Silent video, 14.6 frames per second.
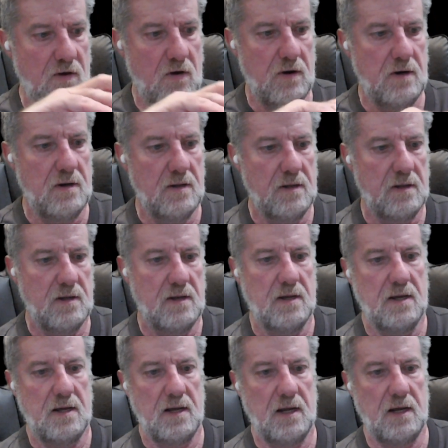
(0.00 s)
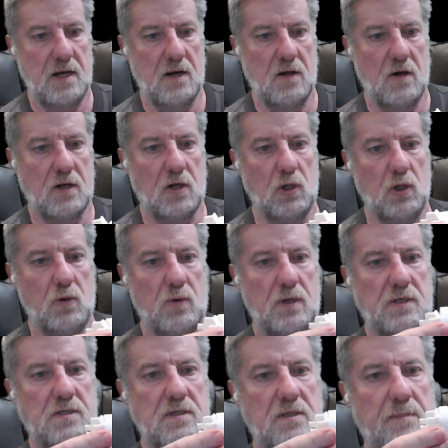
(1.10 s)
on and I glue it
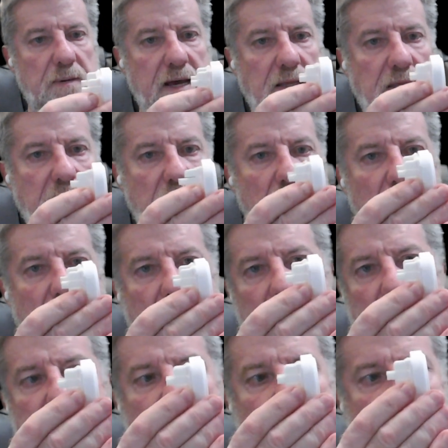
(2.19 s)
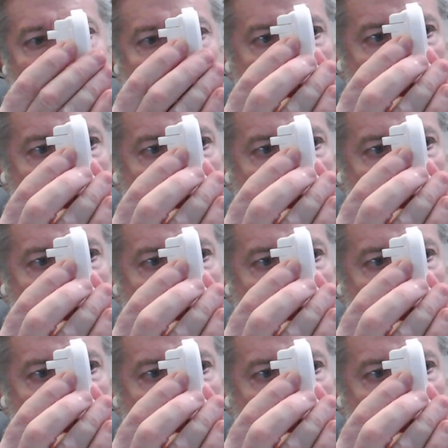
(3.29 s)
to the back there or, or double side